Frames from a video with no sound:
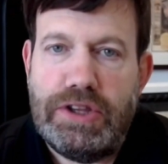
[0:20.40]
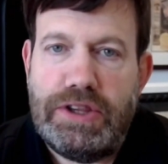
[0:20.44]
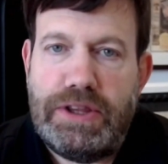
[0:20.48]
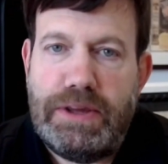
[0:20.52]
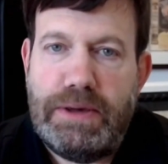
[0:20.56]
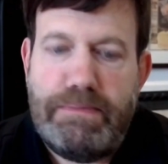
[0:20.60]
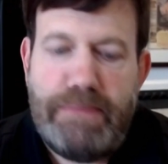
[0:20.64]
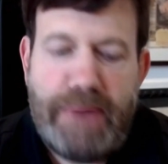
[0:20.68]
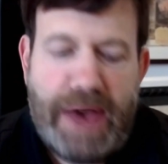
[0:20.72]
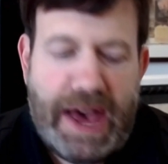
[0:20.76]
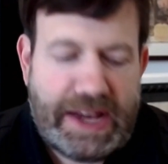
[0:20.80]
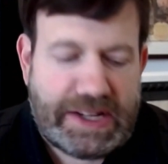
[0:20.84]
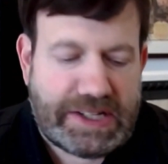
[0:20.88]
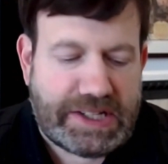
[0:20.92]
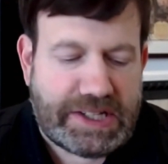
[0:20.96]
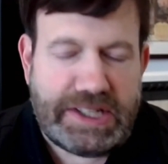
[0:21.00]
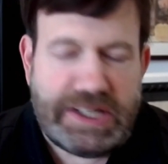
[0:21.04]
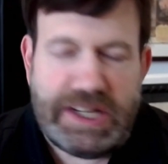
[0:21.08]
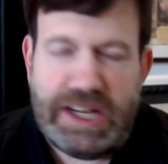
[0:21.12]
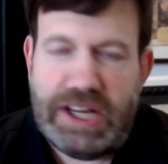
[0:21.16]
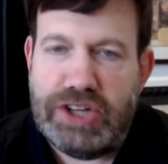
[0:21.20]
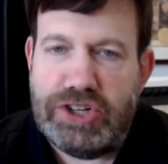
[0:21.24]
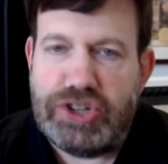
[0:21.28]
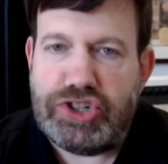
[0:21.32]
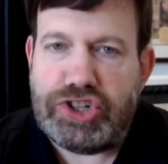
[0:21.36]
The
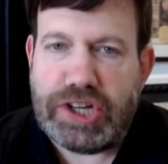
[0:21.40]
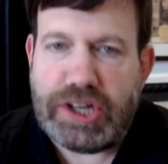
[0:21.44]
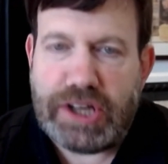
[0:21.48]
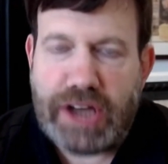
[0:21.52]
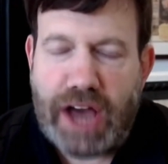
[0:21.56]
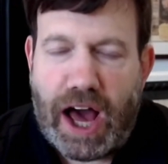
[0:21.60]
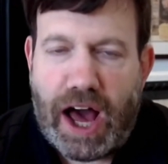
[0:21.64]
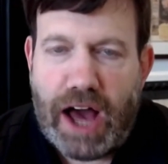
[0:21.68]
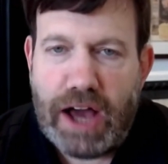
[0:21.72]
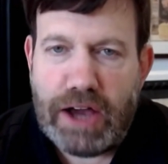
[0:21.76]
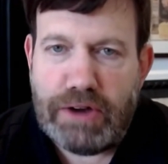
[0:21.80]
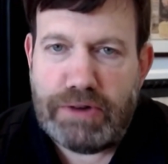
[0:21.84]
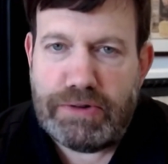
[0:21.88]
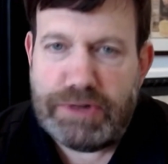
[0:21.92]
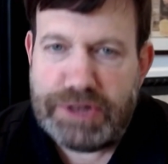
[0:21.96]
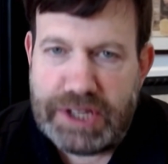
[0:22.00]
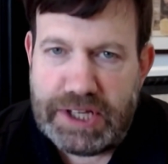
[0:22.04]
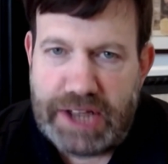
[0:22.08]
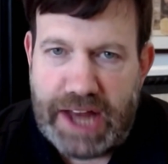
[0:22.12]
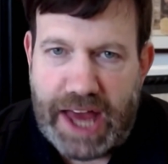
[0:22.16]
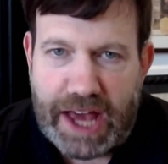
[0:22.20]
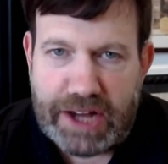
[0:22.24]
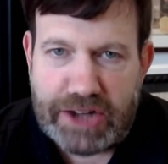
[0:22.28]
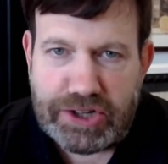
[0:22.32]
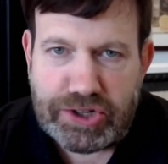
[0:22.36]
mess in Chicago at
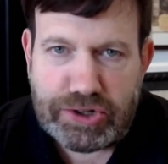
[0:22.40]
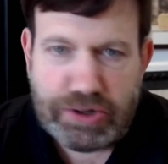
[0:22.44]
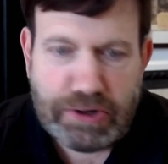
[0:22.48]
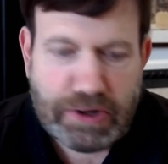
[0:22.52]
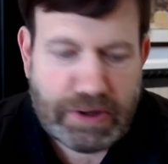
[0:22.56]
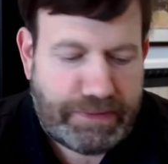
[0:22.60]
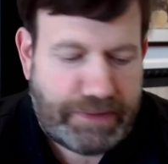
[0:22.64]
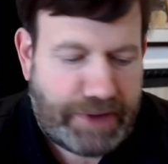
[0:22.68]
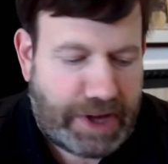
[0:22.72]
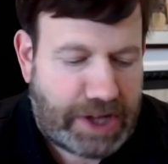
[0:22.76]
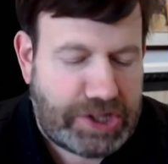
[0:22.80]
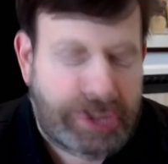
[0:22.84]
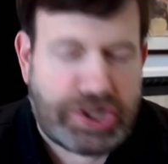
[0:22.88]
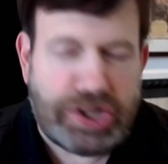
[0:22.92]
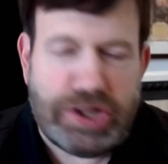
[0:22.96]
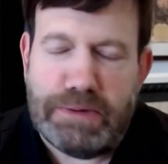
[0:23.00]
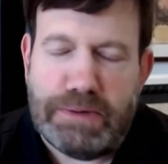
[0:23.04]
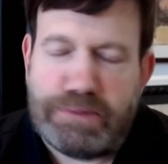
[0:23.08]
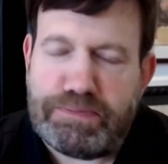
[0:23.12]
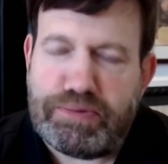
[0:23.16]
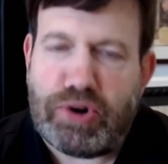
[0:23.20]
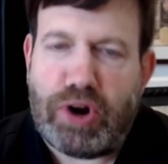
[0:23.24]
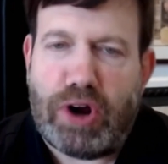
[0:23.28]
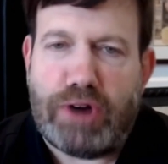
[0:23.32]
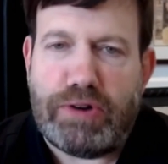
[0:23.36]
the National Convention,
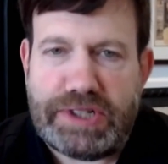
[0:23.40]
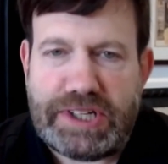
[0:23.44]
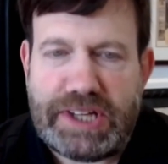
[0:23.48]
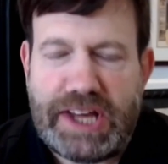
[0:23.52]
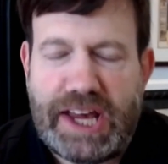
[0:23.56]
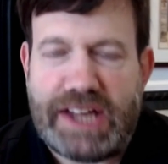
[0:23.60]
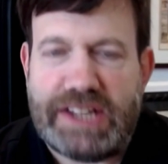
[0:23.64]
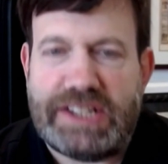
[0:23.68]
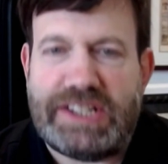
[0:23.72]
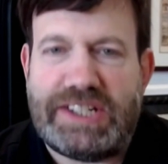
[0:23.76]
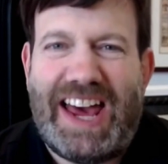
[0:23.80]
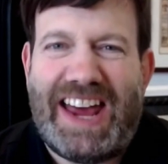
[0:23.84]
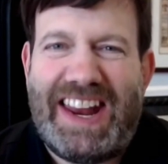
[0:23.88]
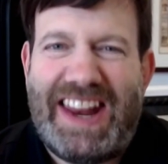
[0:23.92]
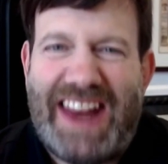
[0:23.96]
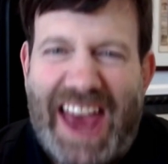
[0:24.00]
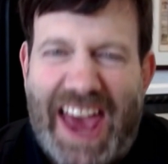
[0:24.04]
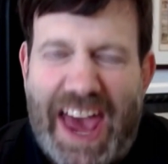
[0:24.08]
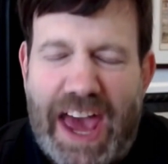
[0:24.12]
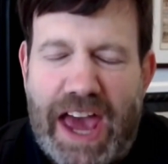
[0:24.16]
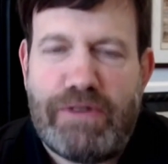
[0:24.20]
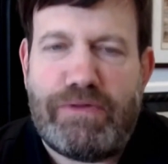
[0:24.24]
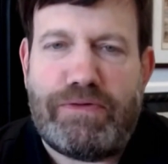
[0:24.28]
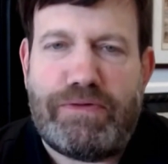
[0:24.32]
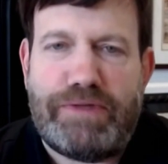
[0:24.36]
the protests at
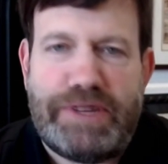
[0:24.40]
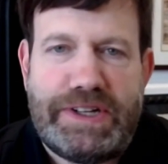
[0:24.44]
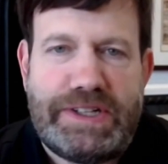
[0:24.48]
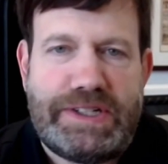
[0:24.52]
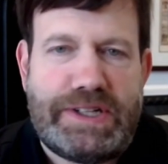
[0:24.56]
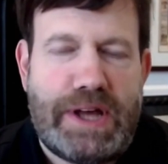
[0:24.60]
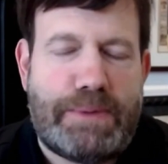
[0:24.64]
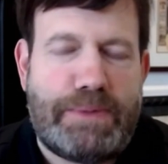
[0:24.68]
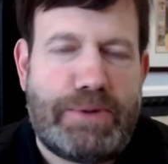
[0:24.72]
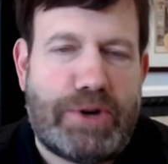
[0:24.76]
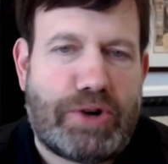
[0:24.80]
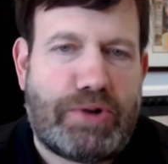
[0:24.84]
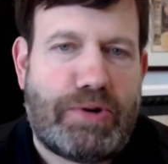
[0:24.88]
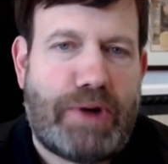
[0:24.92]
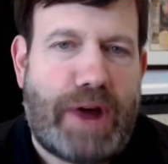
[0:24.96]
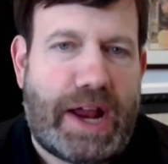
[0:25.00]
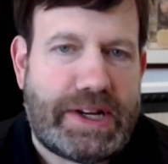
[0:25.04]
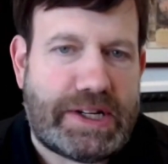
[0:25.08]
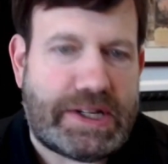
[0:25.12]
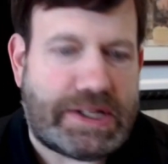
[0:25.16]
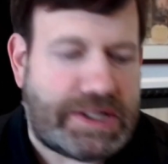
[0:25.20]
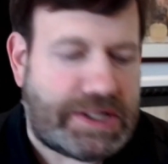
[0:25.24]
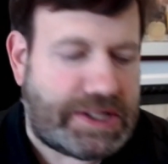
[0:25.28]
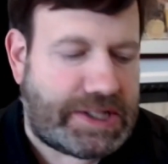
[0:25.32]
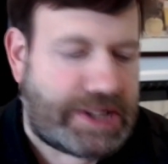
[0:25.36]
every
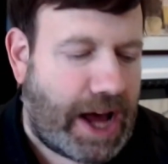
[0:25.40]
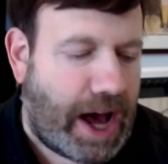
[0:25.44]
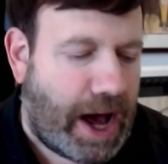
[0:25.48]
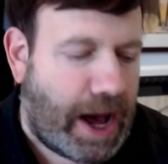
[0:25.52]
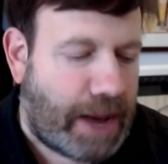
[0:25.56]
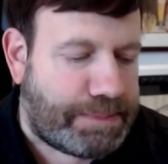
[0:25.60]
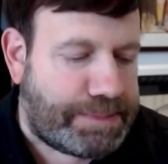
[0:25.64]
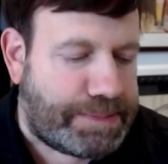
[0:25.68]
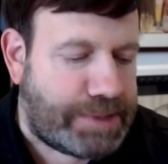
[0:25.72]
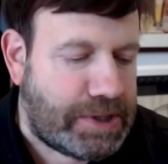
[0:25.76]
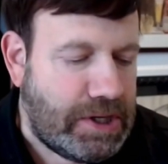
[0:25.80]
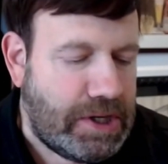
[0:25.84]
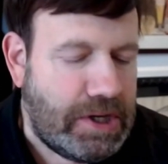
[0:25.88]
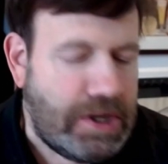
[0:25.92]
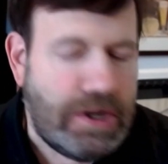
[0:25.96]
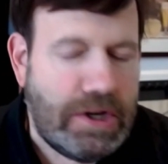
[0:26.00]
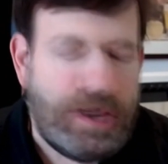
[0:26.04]
Democratic stop,